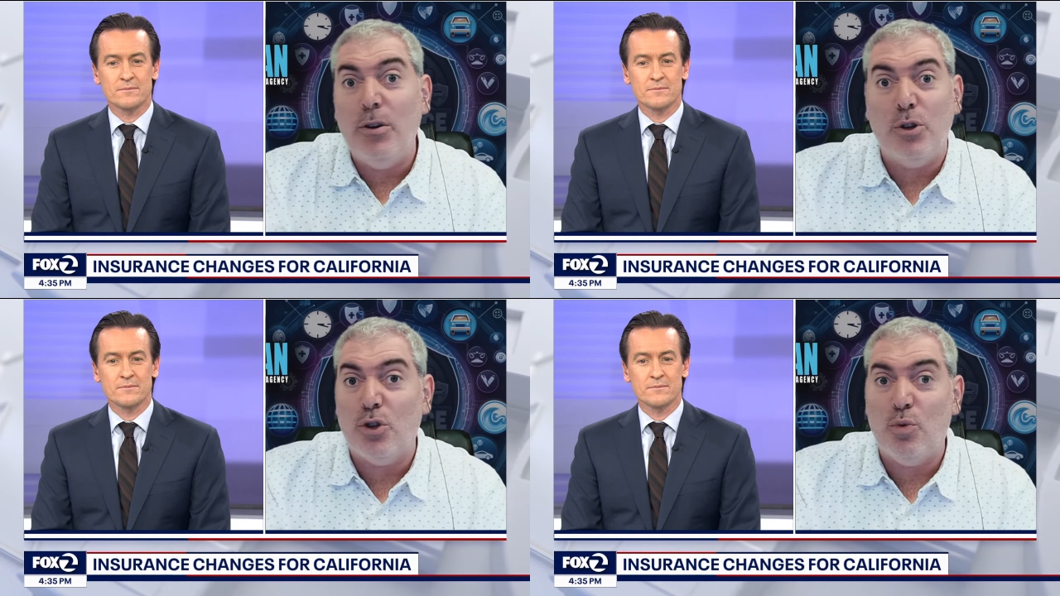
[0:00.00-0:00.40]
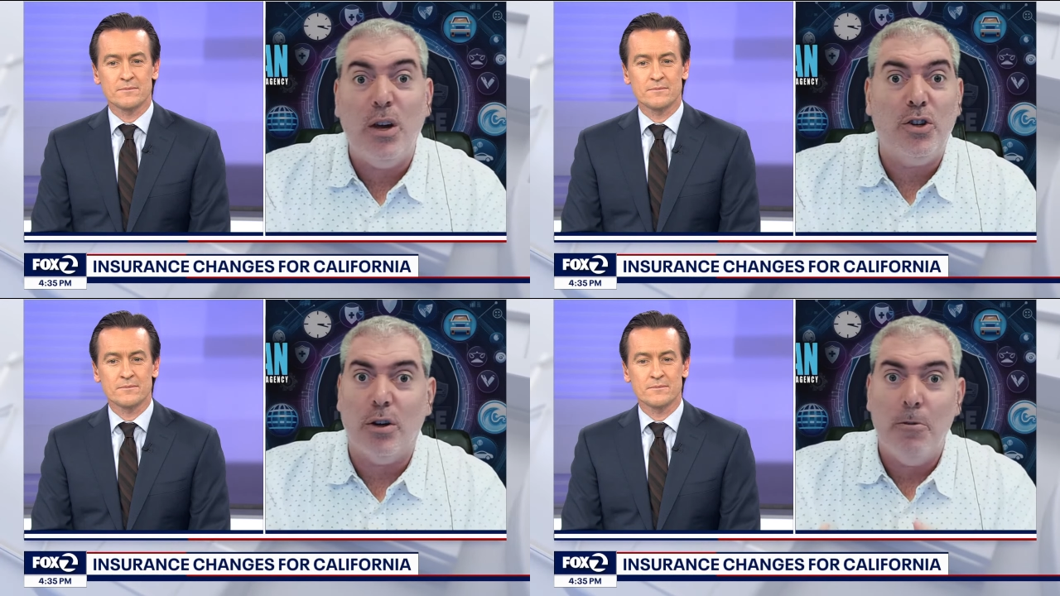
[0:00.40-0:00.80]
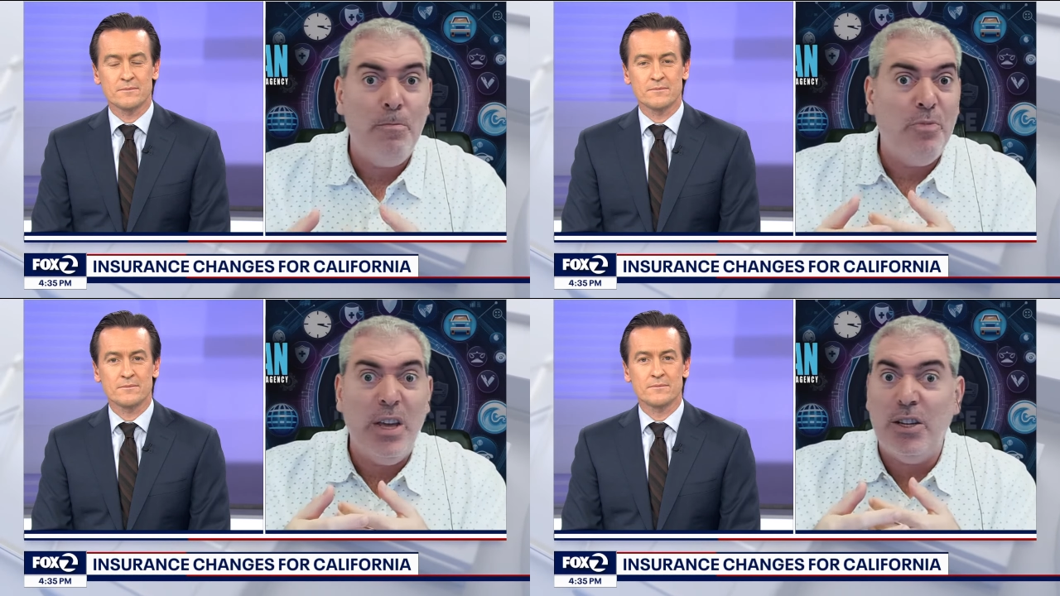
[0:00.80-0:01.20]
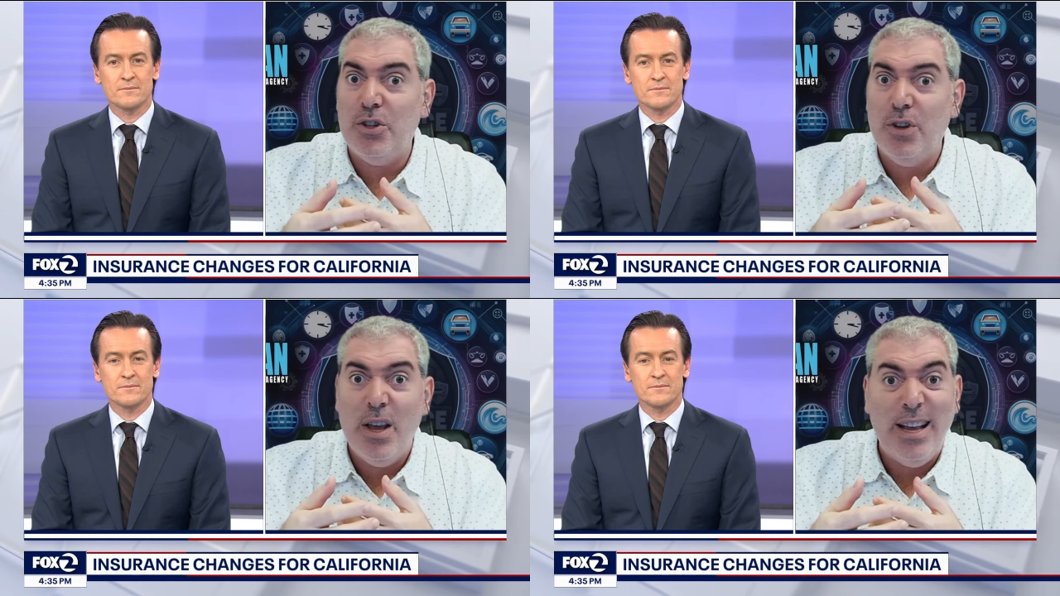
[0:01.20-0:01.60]
Speaker 1: to rebuild your structure.
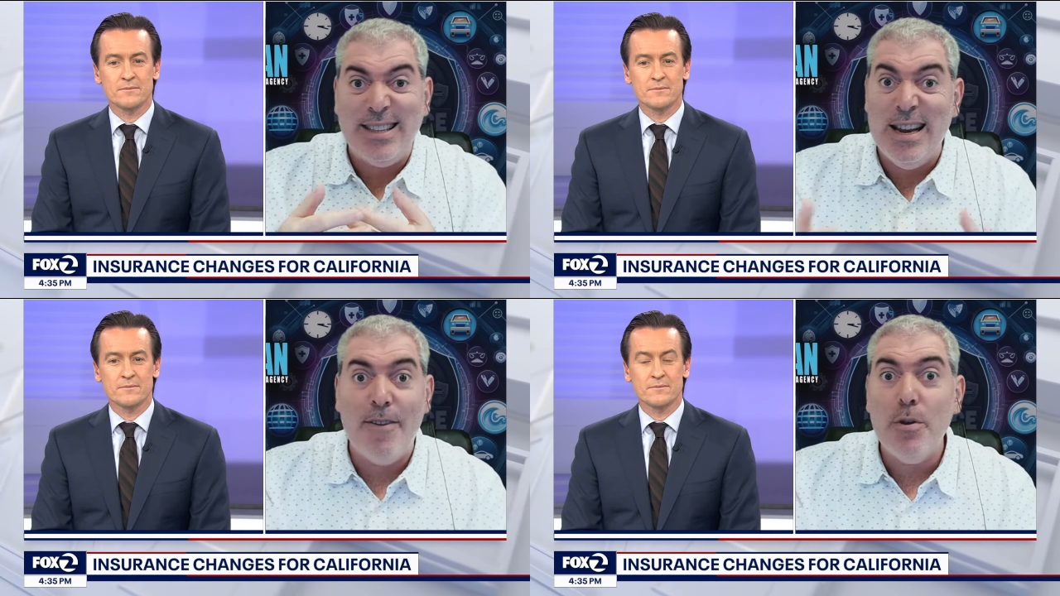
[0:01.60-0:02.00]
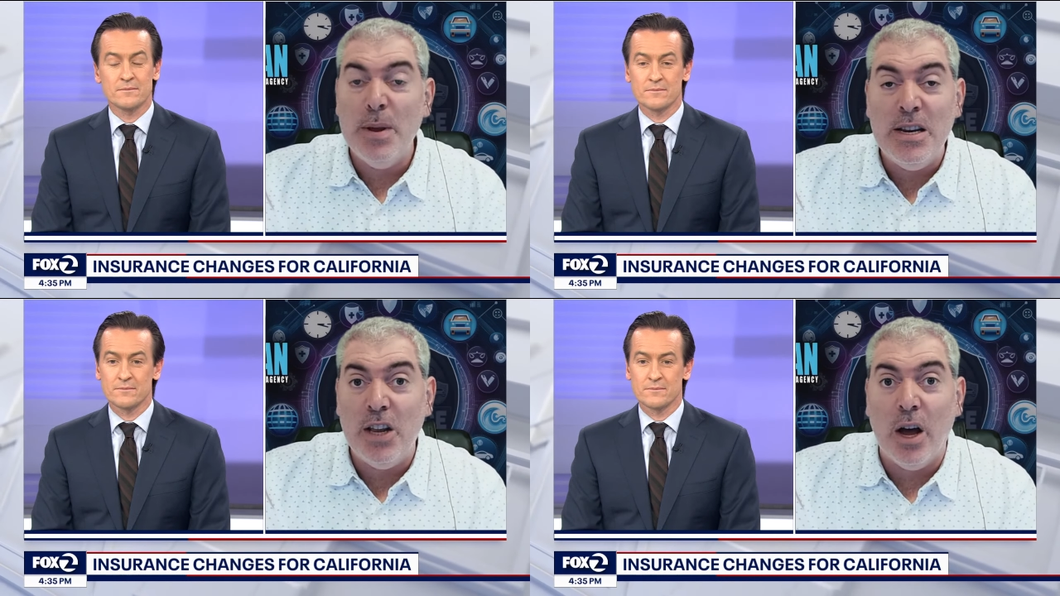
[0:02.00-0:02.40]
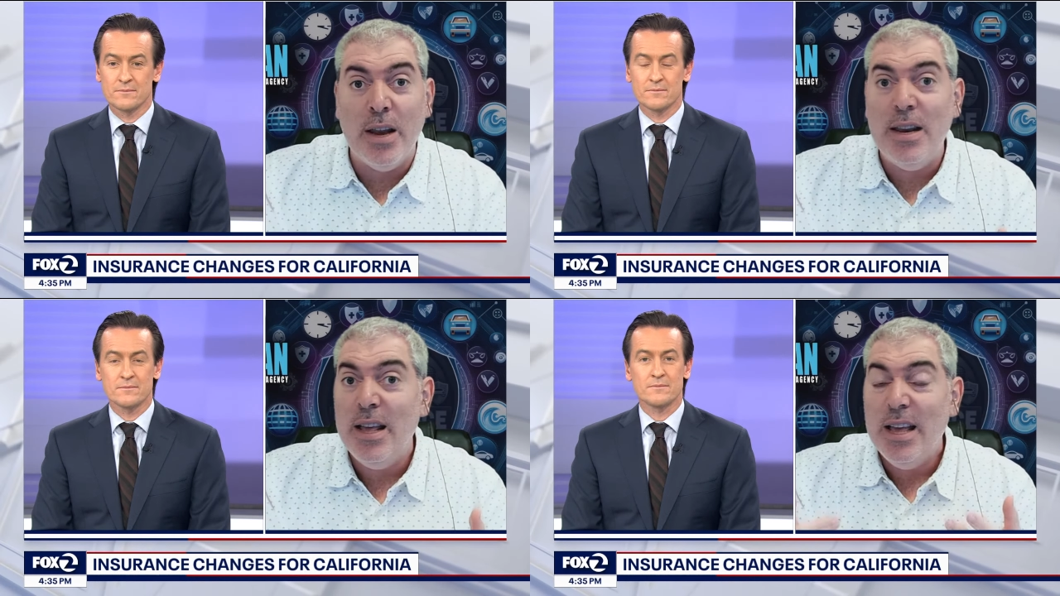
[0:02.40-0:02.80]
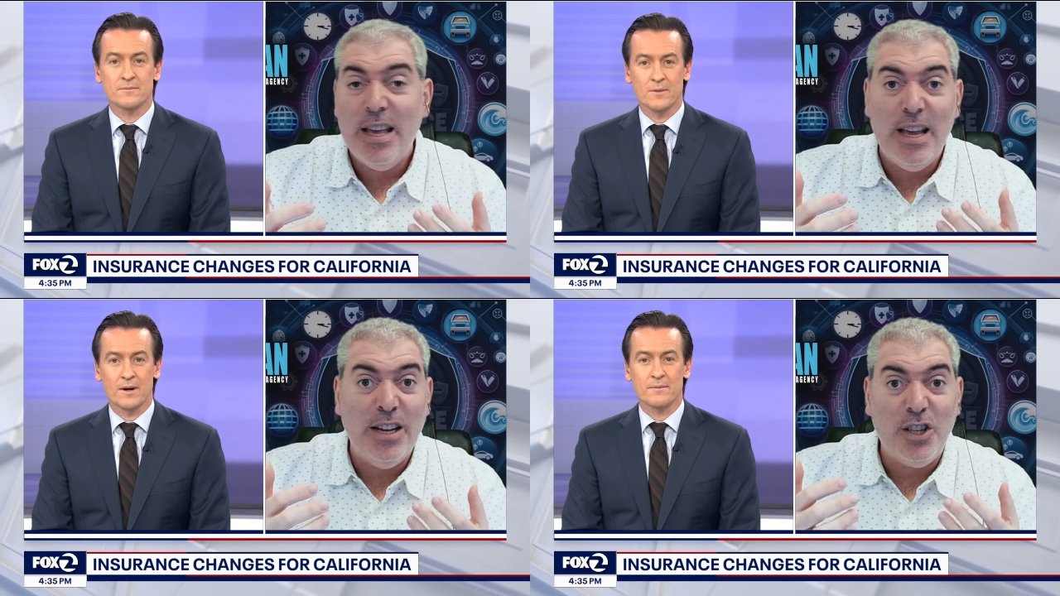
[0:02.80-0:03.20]
It's it's never been done.